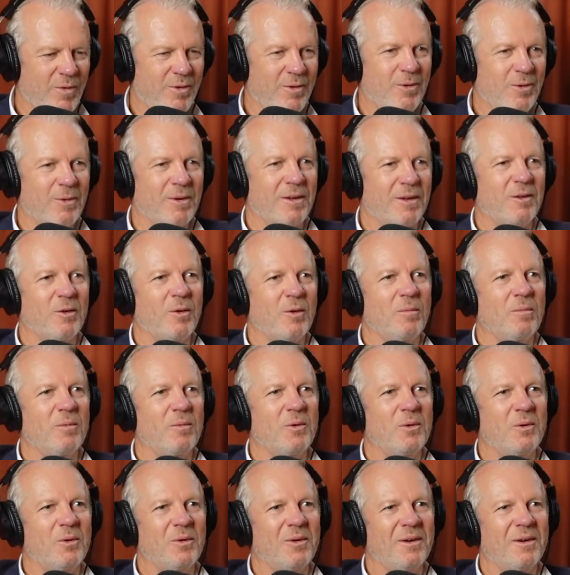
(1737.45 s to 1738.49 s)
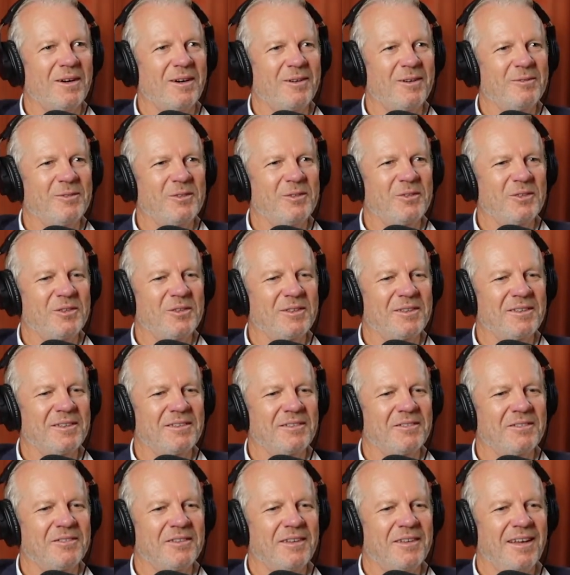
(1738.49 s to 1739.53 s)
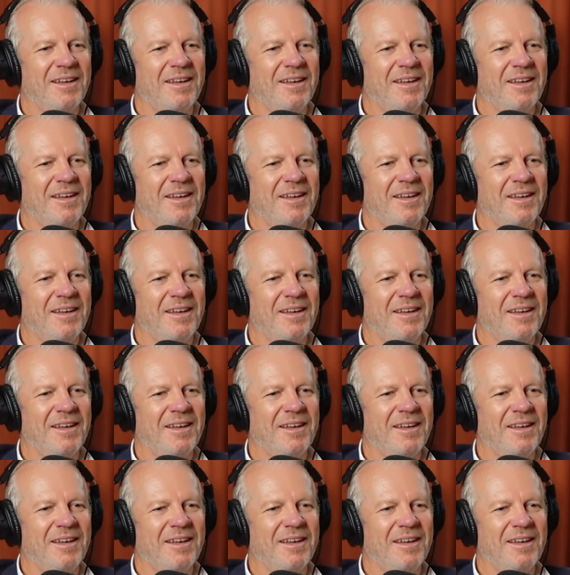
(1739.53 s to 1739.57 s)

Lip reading: doing a lot more overseas.